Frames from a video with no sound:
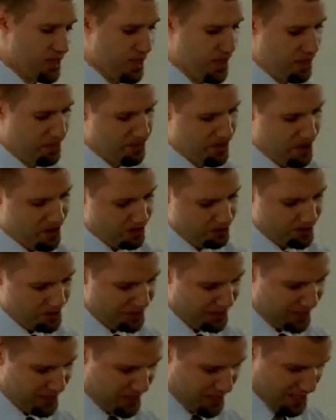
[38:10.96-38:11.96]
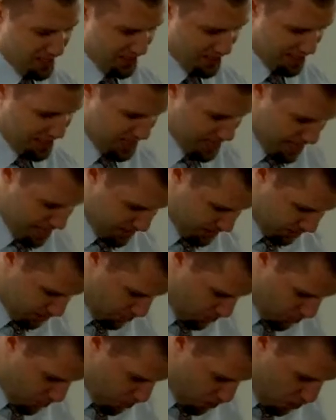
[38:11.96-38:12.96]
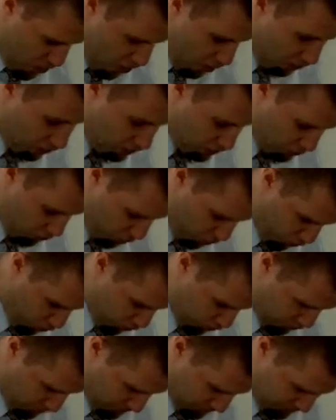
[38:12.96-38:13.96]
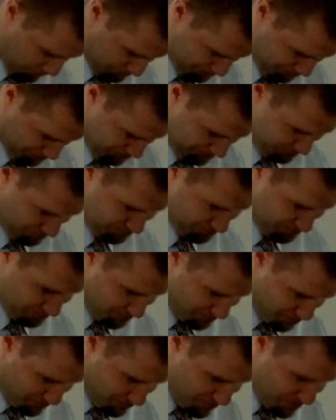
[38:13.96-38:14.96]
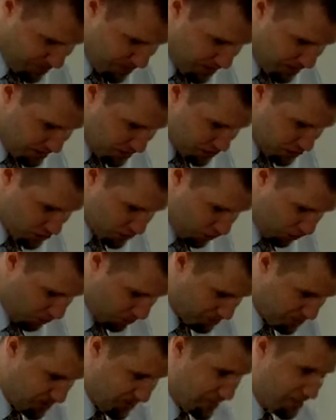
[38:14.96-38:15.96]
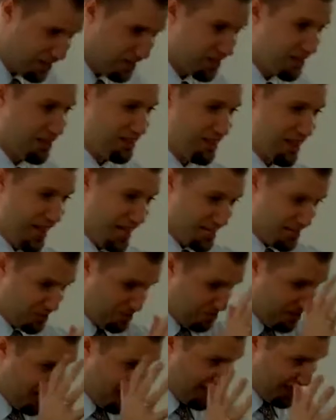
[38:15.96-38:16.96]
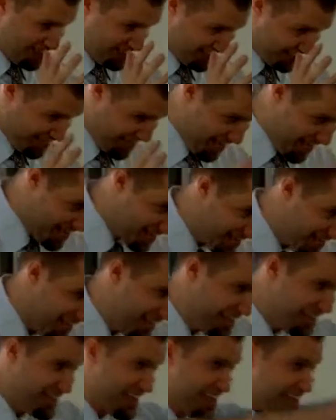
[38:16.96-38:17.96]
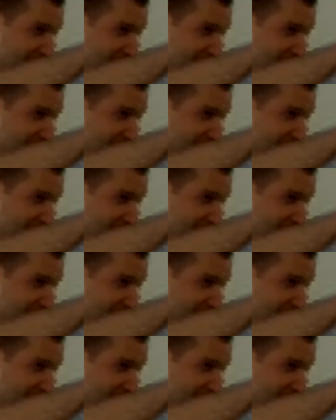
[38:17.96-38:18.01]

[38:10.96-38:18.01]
about the end of the world. So that is my understanding. That